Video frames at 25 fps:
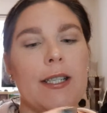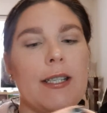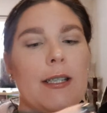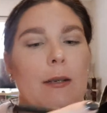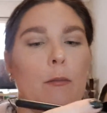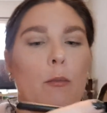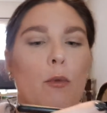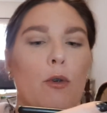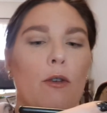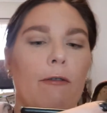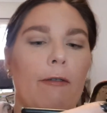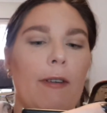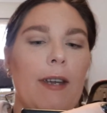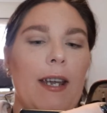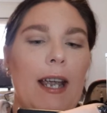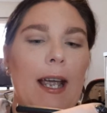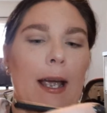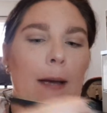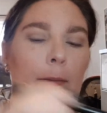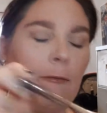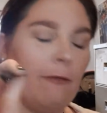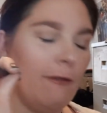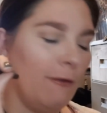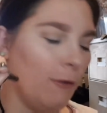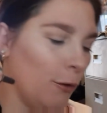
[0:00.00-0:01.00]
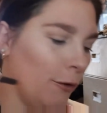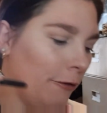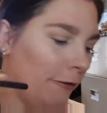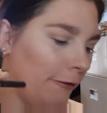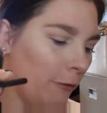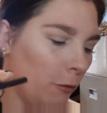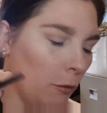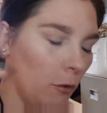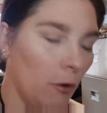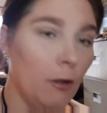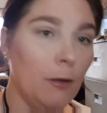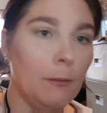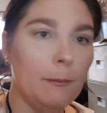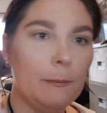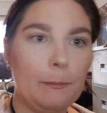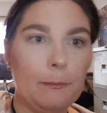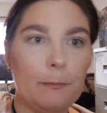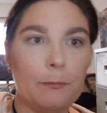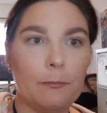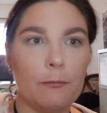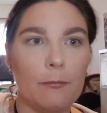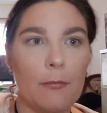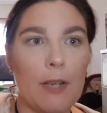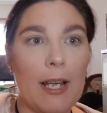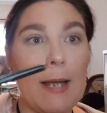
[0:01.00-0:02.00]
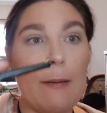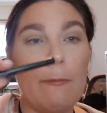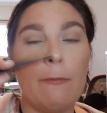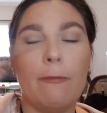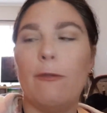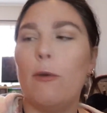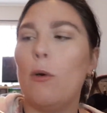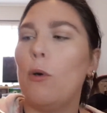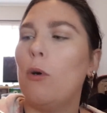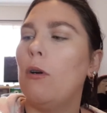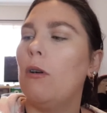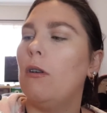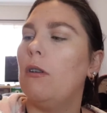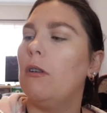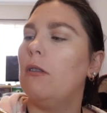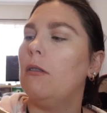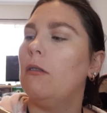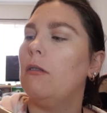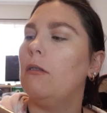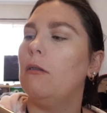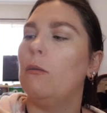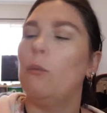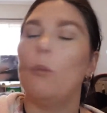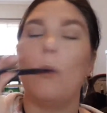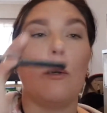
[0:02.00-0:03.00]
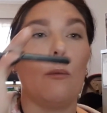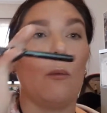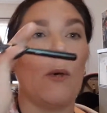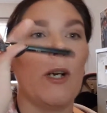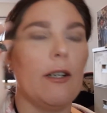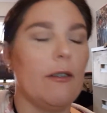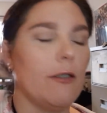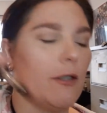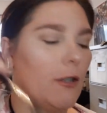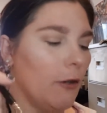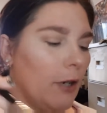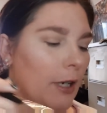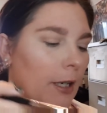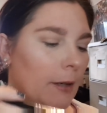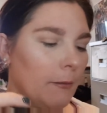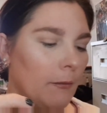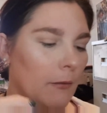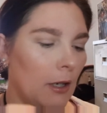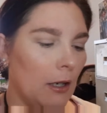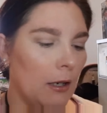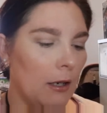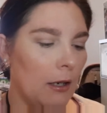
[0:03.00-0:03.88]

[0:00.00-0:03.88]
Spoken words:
is a Morphe M411, sorry.